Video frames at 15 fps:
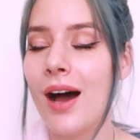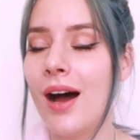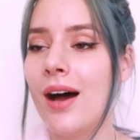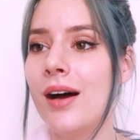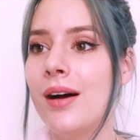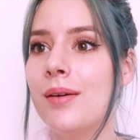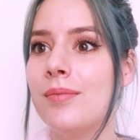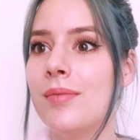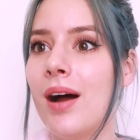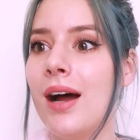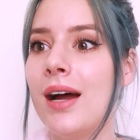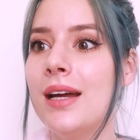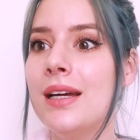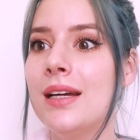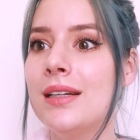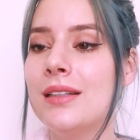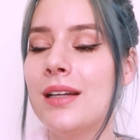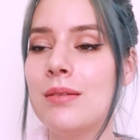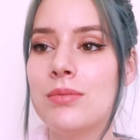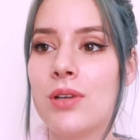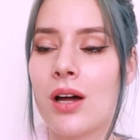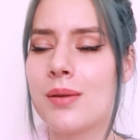I
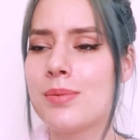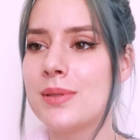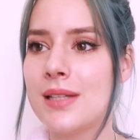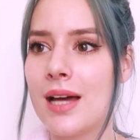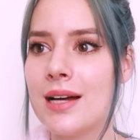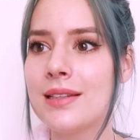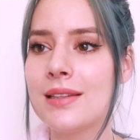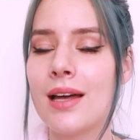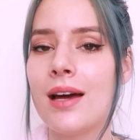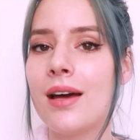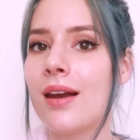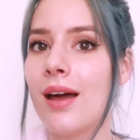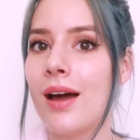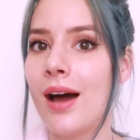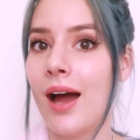am not upset that